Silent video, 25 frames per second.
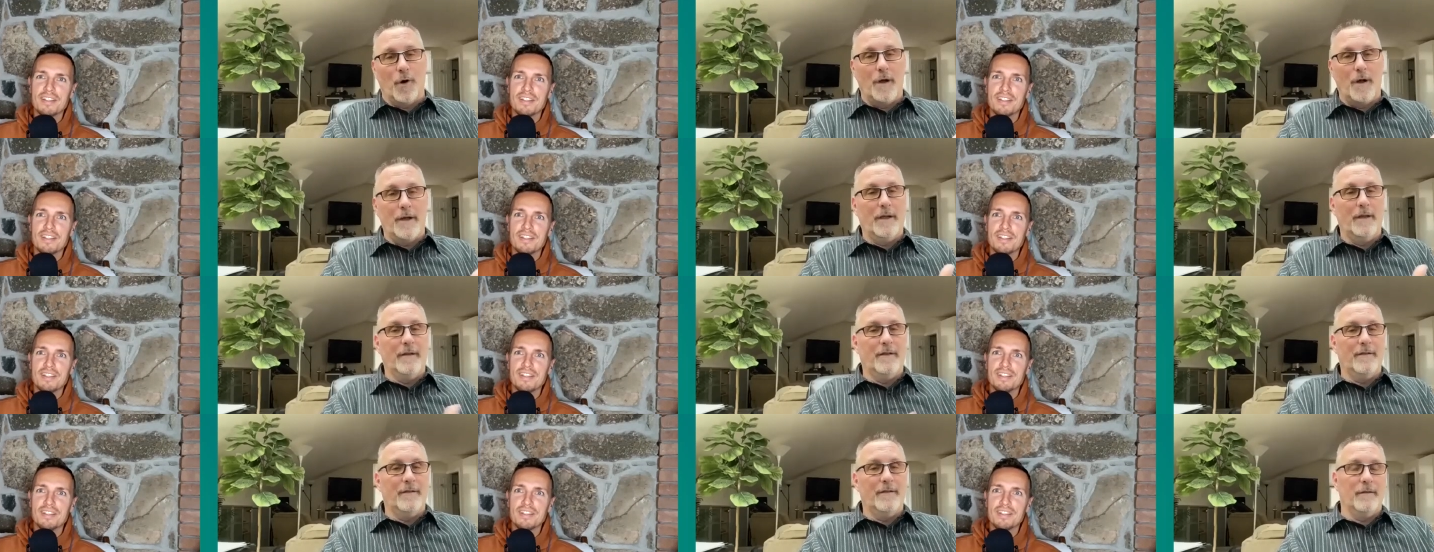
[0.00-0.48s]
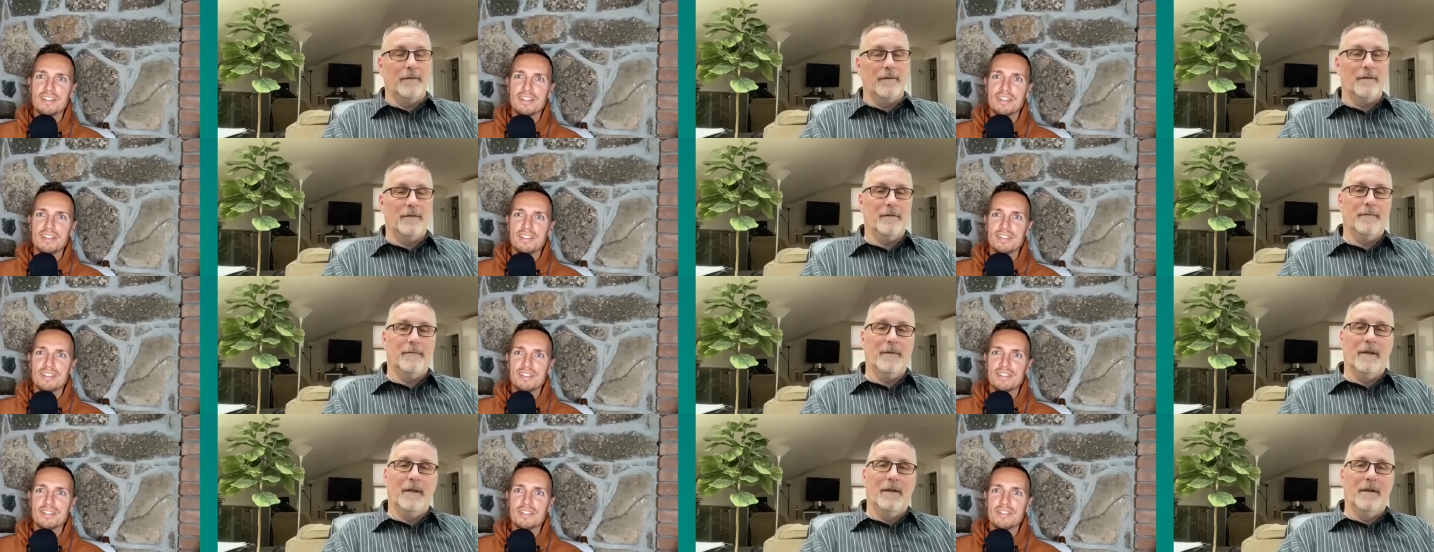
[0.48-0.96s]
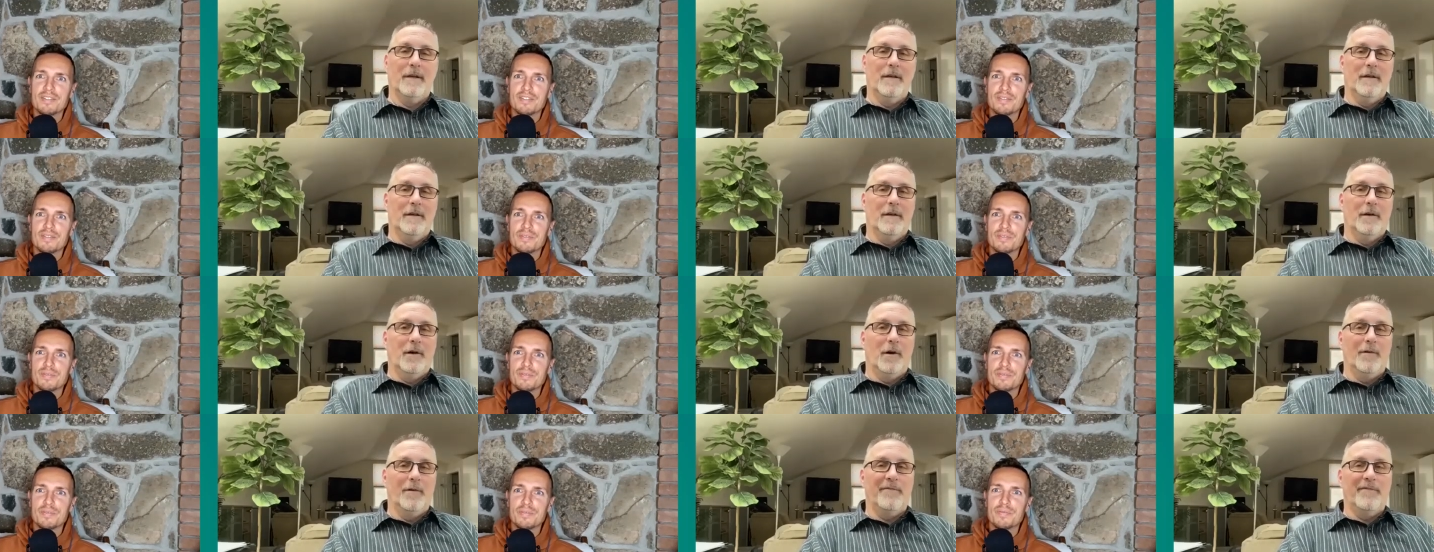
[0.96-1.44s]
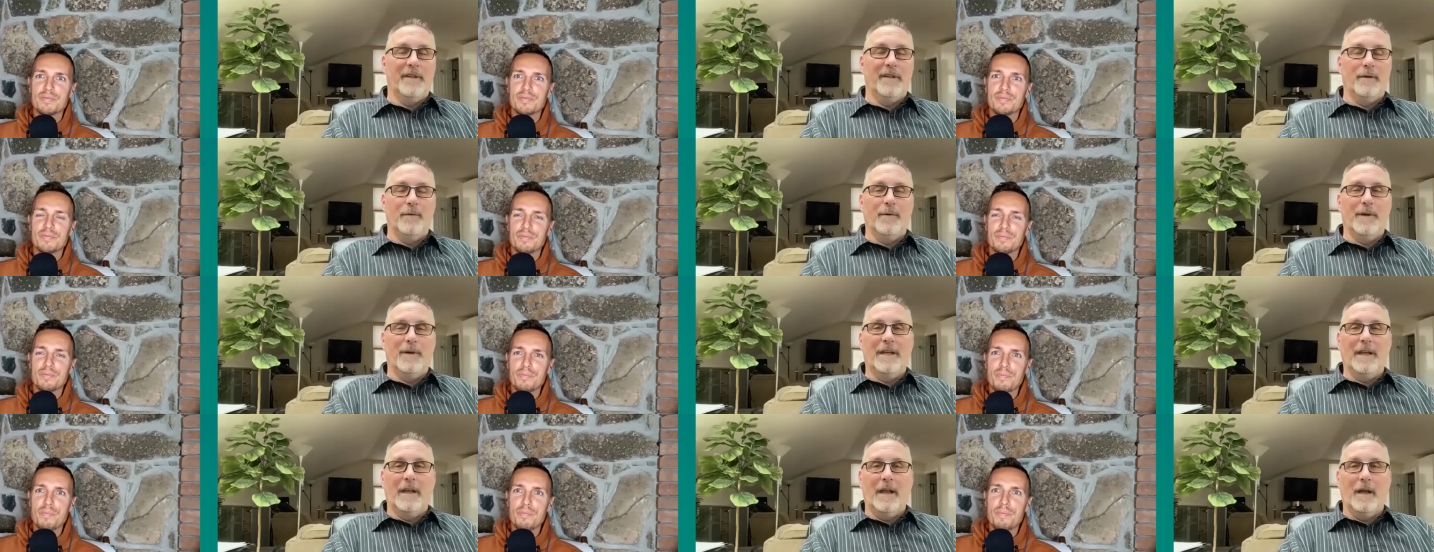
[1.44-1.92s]
Speaker 1: audience. Uh, hopefully, we
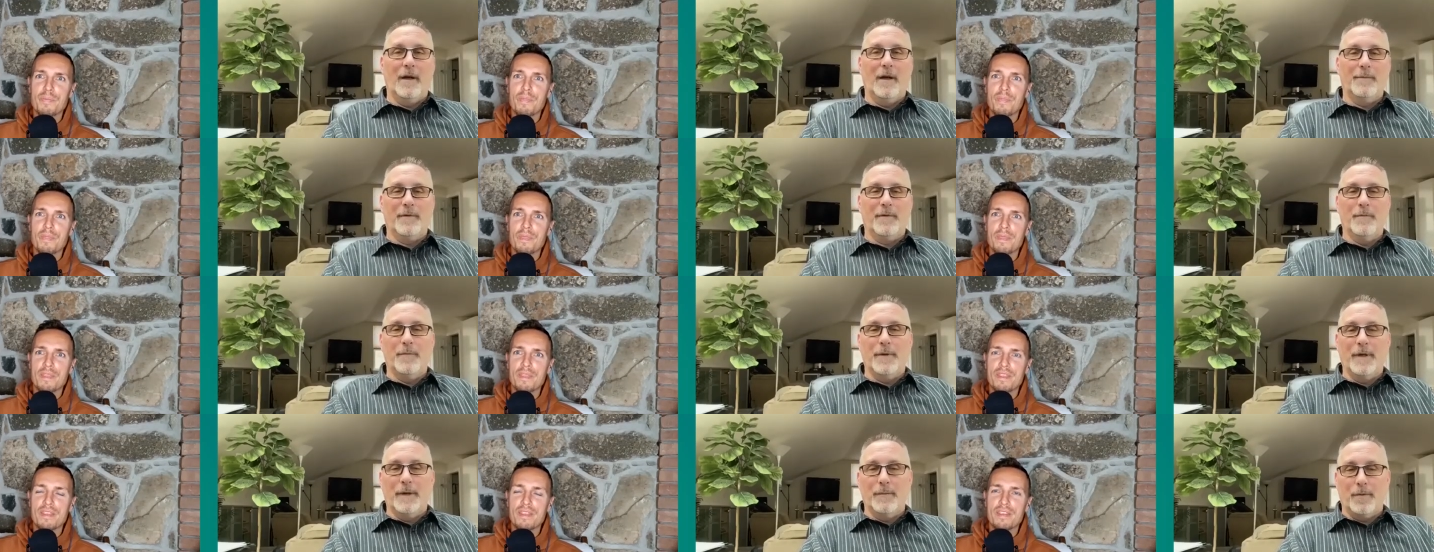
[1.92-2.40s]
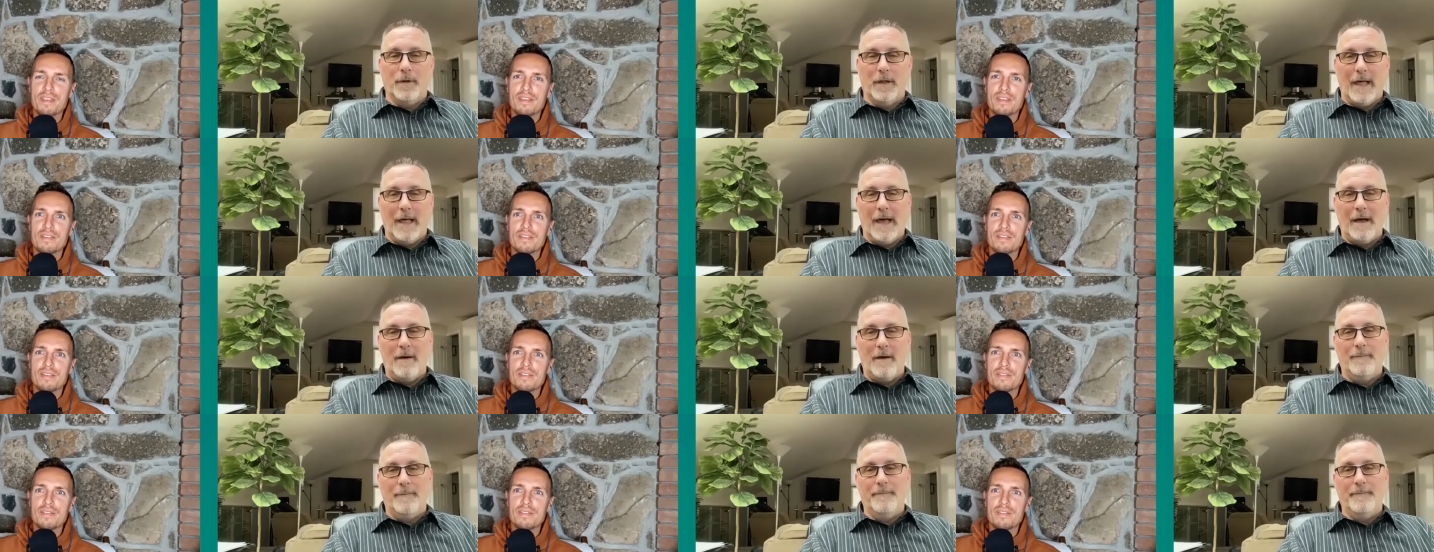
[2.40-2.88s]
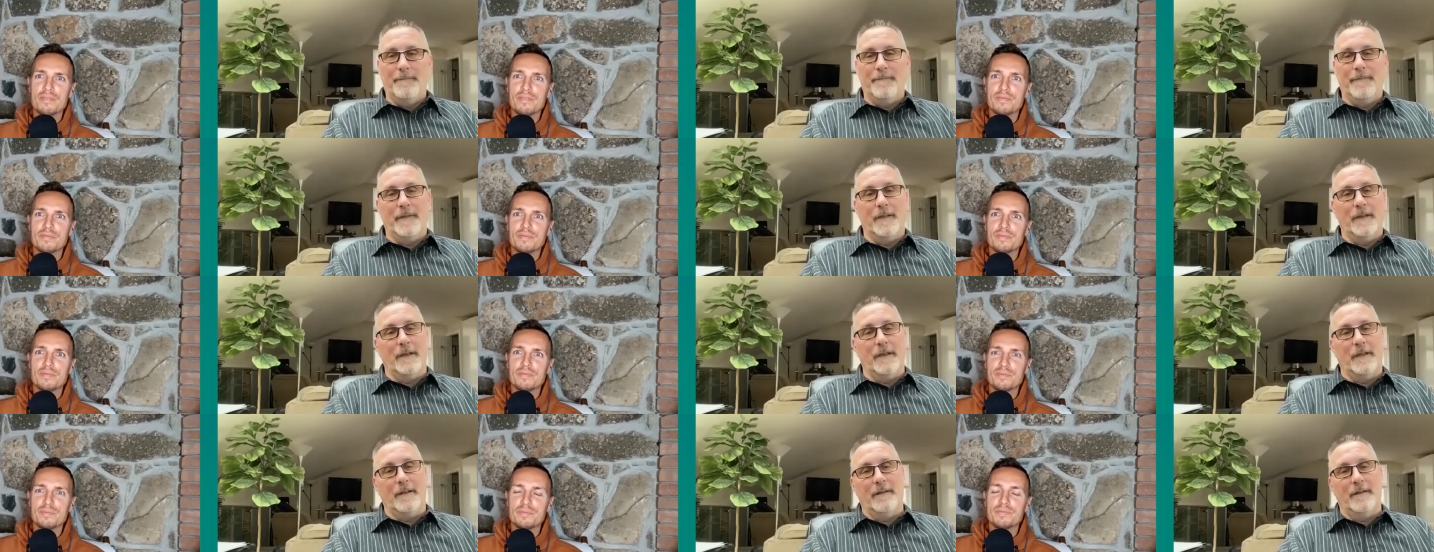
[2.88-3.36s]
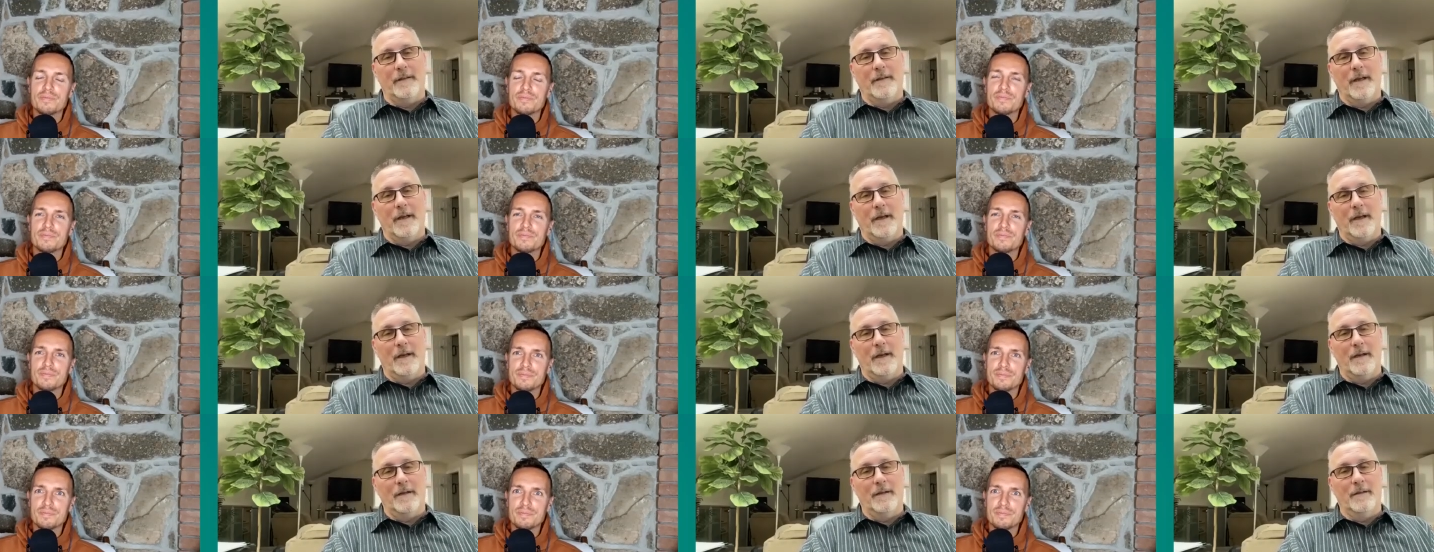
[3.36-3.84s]
can help some people out. And
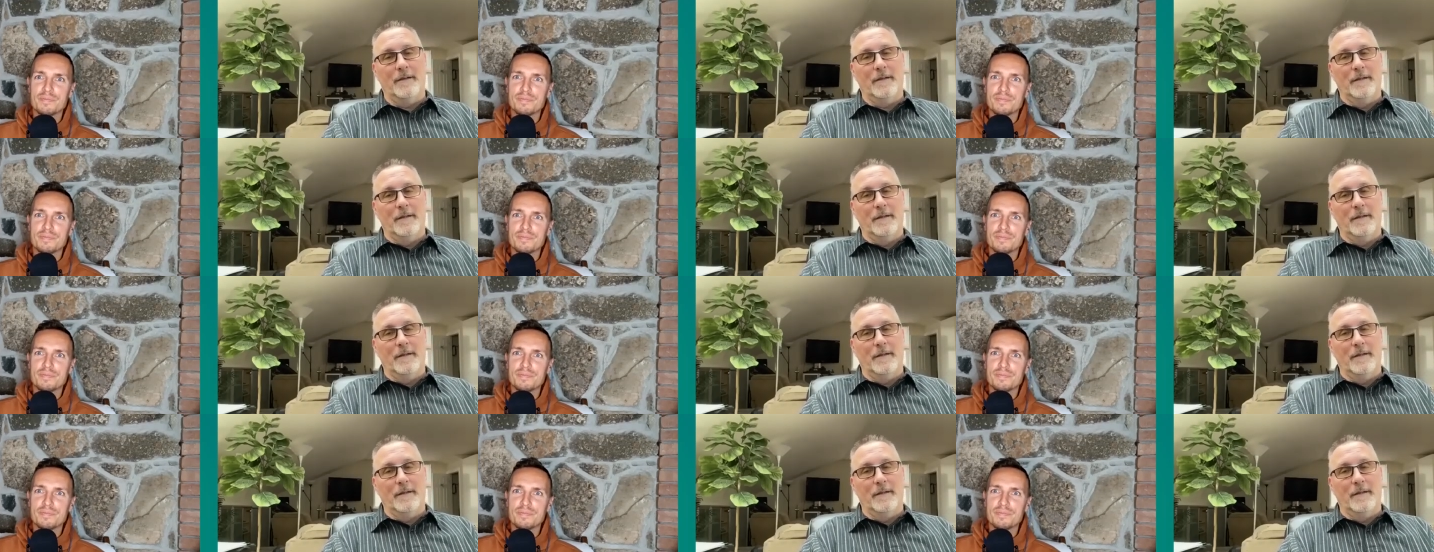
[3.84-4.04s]
uh,